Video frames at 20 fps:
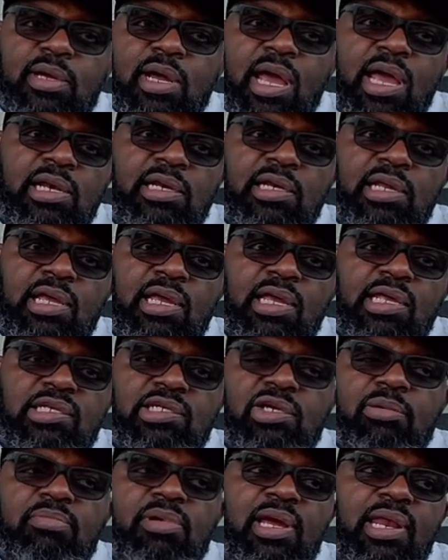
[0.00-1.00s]
And it's
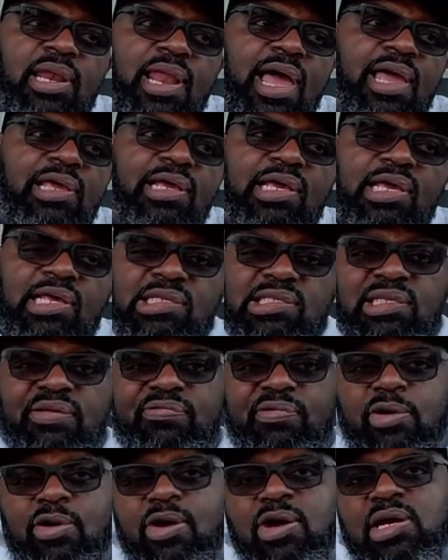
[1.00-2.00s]
going to be a lot easier
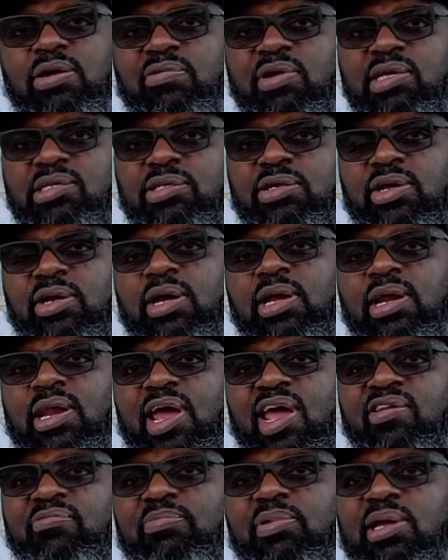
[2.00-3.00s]
for her to reset her
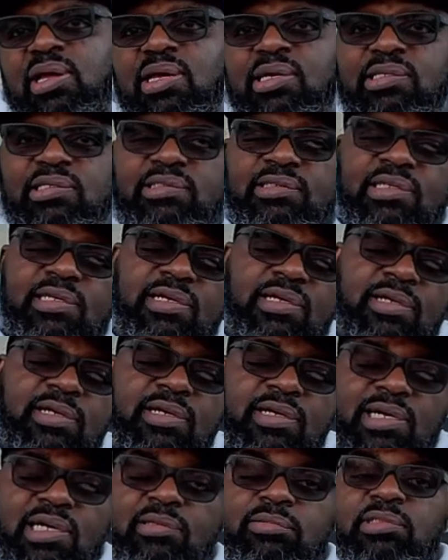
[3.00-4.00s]
life because
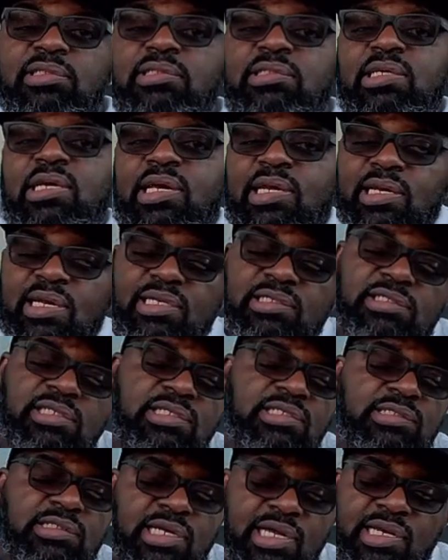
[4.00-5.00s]
of the skin that
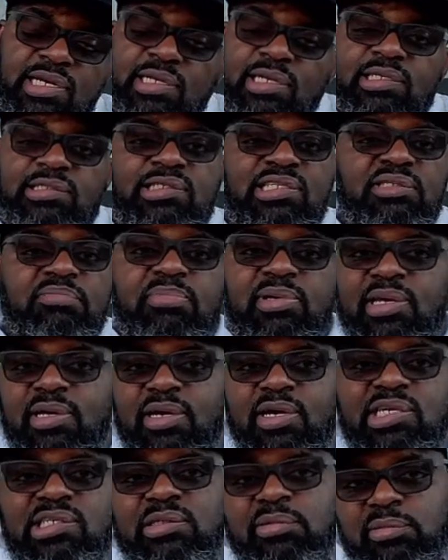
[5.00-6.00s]
she's in. Let's just be
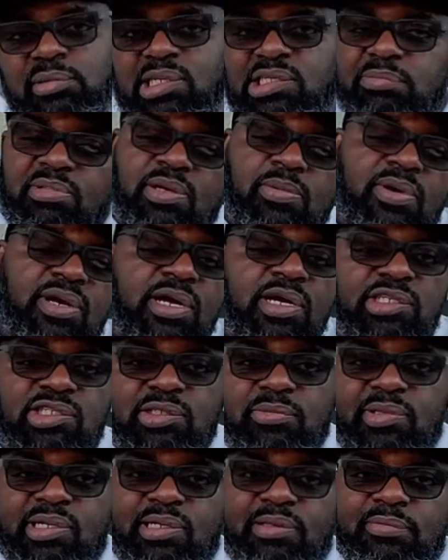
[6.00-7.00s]
100. Let's be
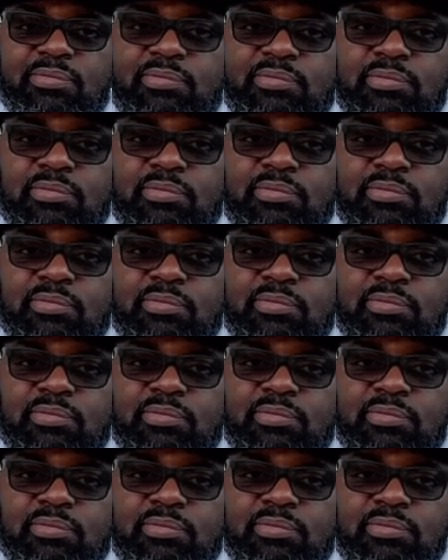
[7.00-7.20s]
100 with it.